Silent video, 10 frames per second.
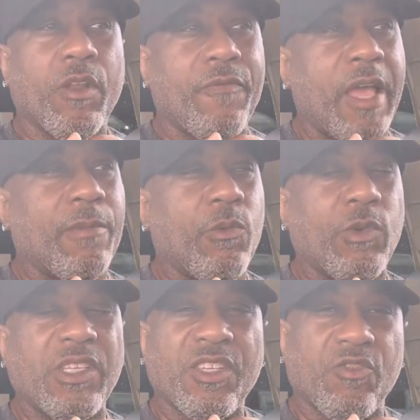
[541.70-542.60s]
a family,
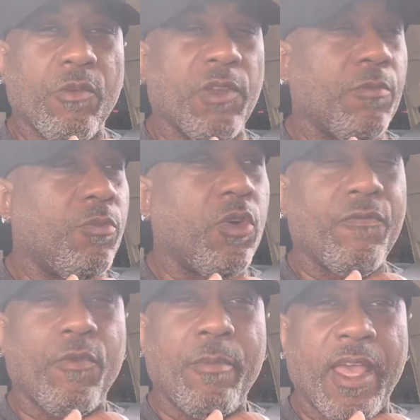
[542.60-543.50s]
which is extremely
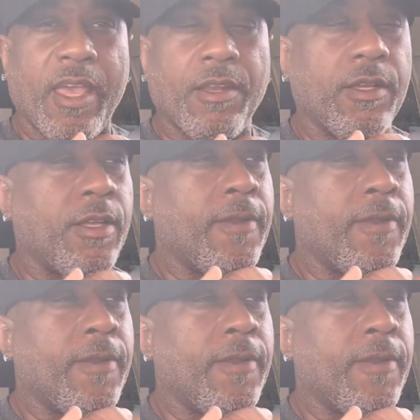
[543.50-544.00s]
important for manhood.